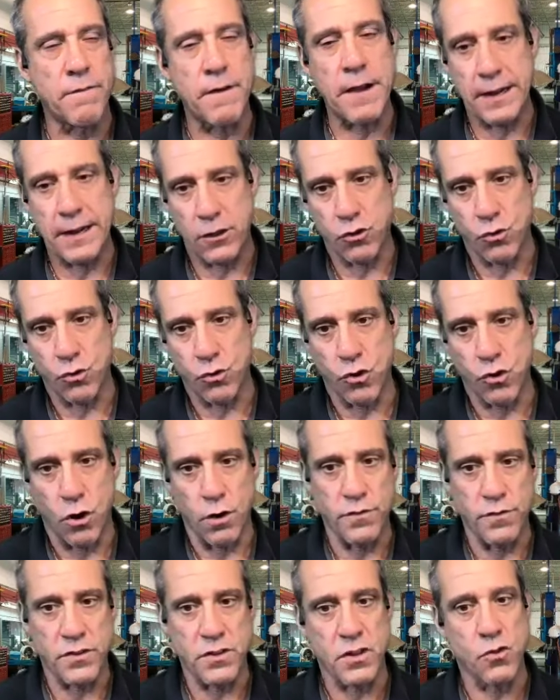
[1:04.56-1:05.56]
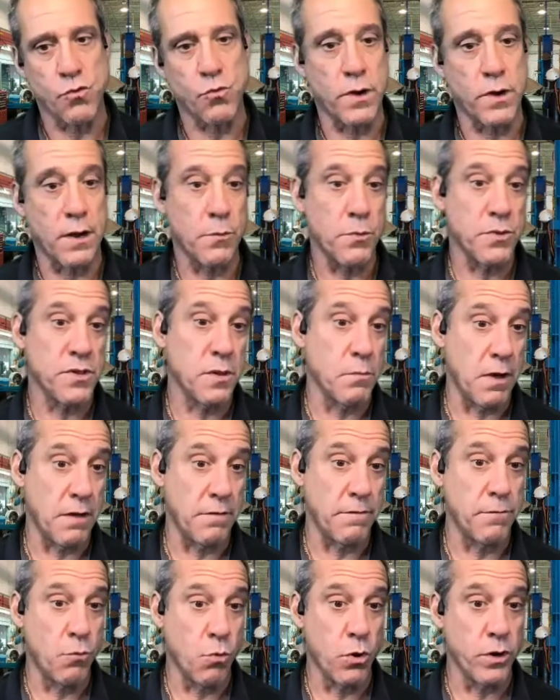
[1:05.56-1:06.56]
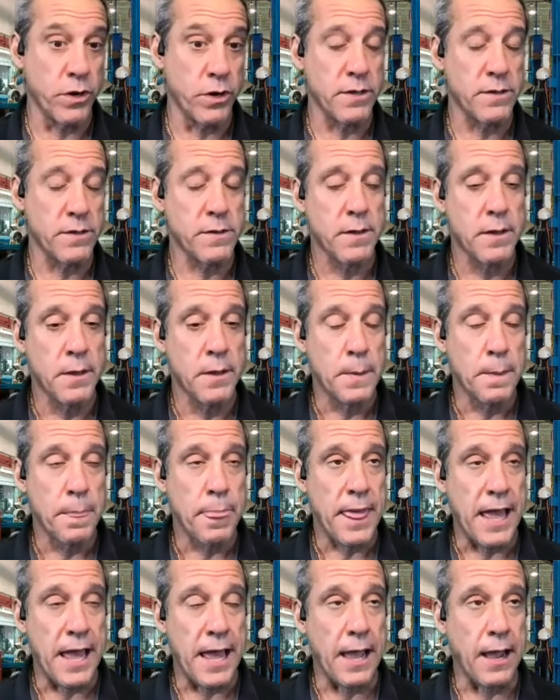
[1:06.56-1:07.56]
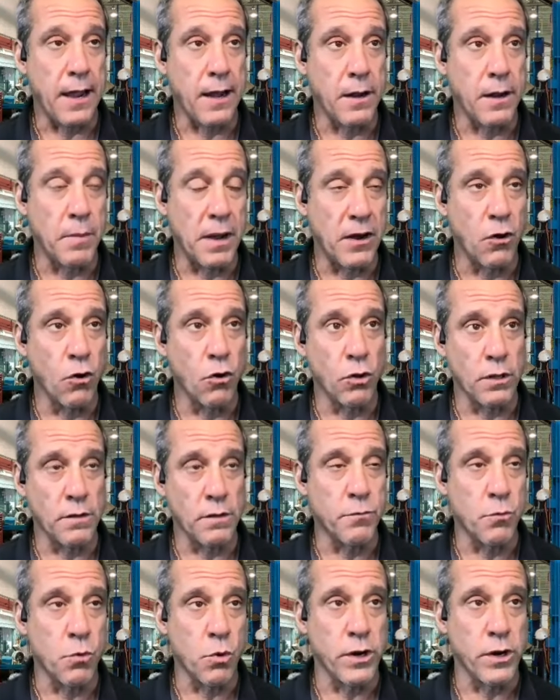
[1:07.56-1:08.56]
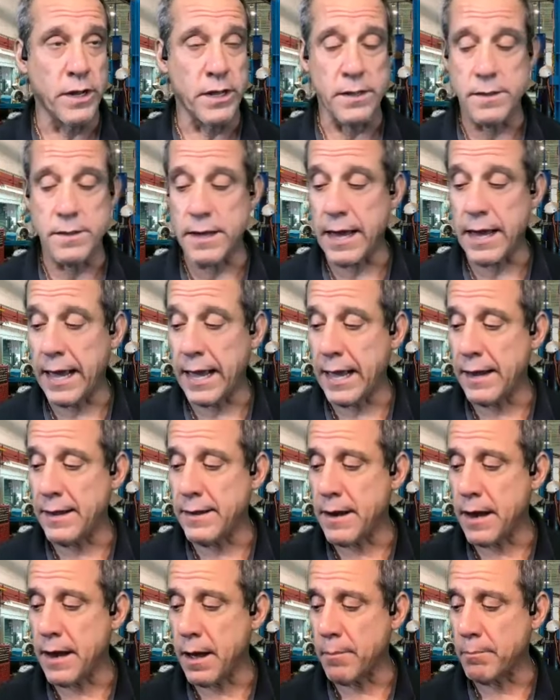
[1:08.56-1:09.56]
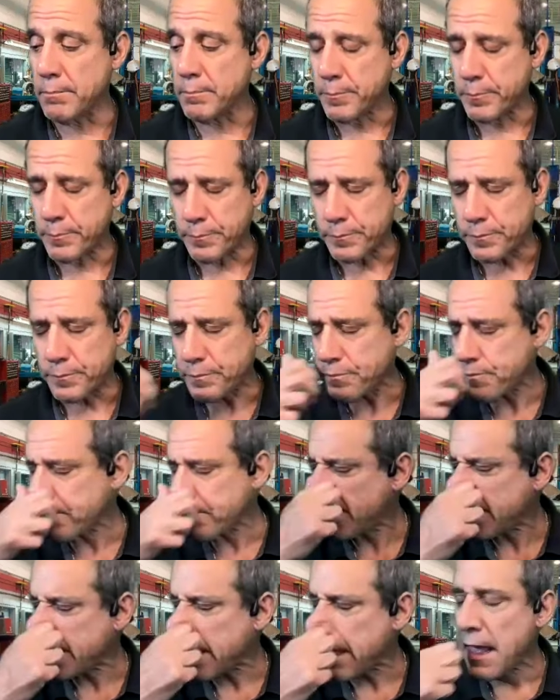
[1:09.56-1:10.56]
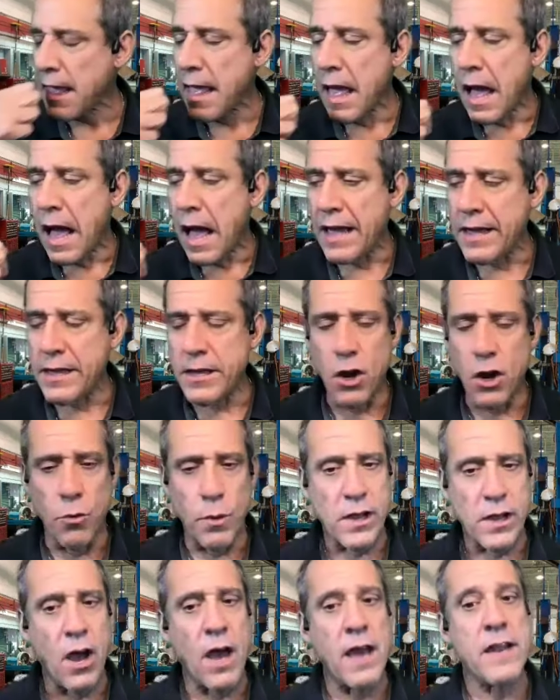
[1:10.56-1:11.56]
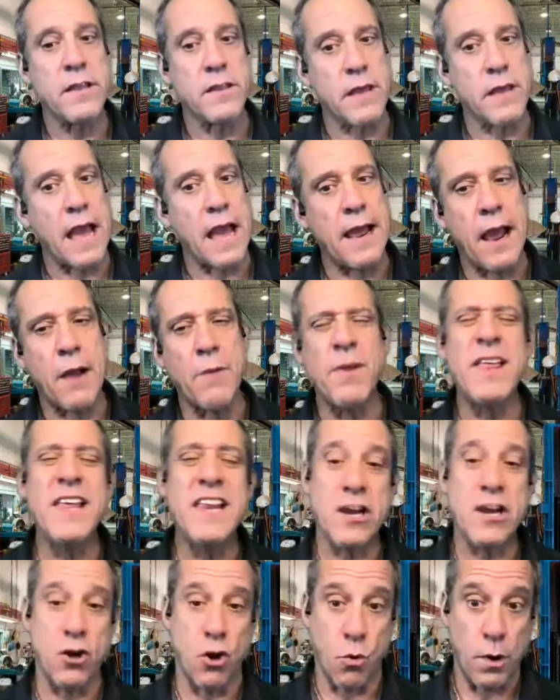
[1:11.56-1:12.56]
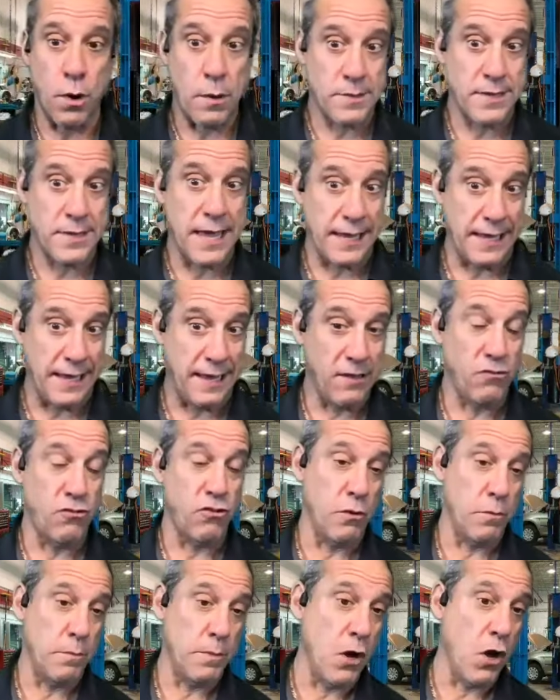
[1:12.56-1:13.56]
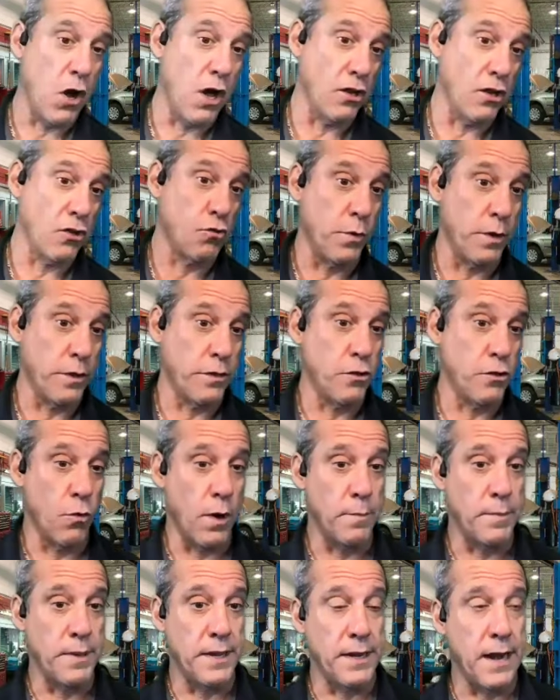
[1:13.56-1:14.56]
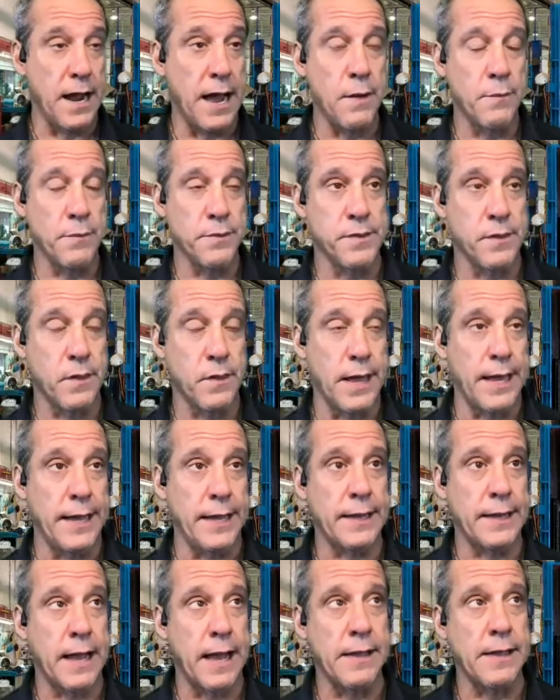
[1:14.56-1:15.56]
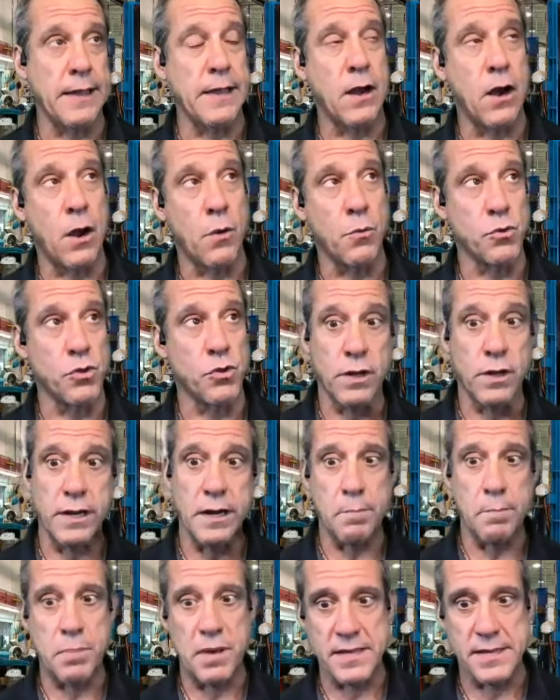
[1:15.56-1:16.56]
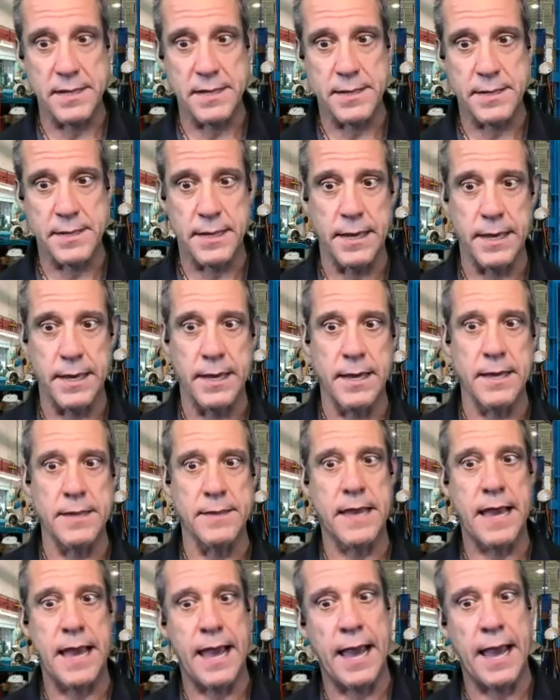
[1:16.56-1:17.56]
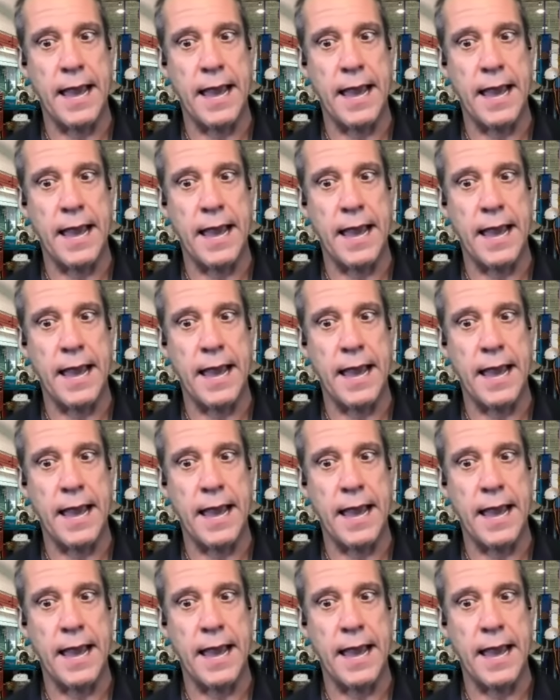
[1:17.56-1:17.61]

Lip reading: financial services when I was in my 40s and my early 40s, and when I got into, I really didn't know what I was getting into, to be honest with you. I mean, I was like, I was looking at businesses